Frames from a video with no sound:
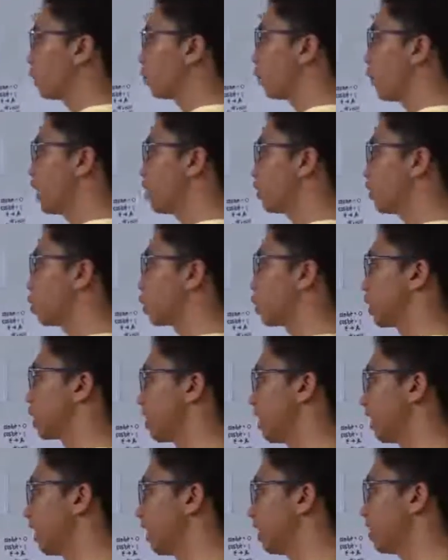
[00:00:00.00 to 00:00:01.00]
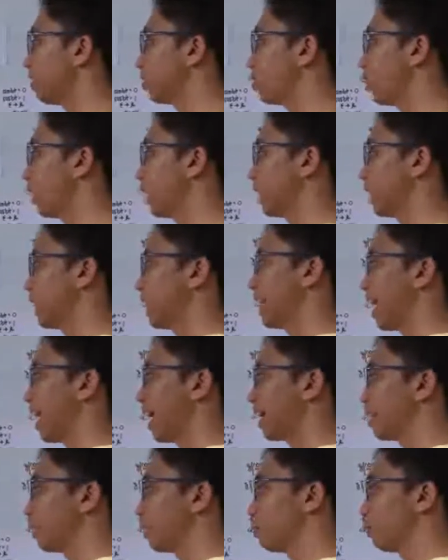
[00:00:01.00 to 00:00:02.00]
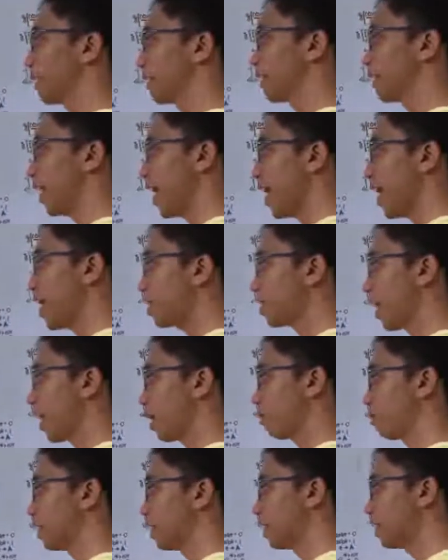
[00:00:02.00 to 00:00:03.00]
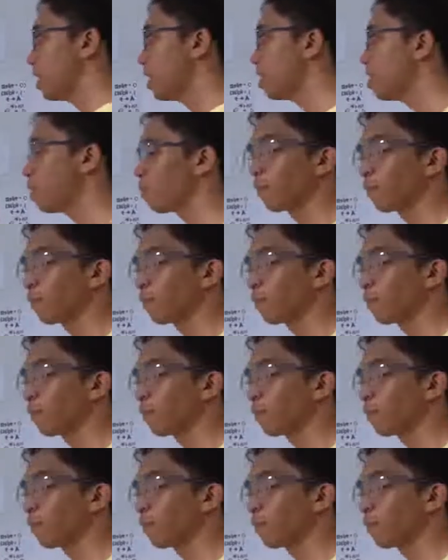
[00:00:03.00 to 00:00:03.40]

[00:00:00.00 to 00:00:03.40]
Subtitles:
raised to negative quantity s plus a times t.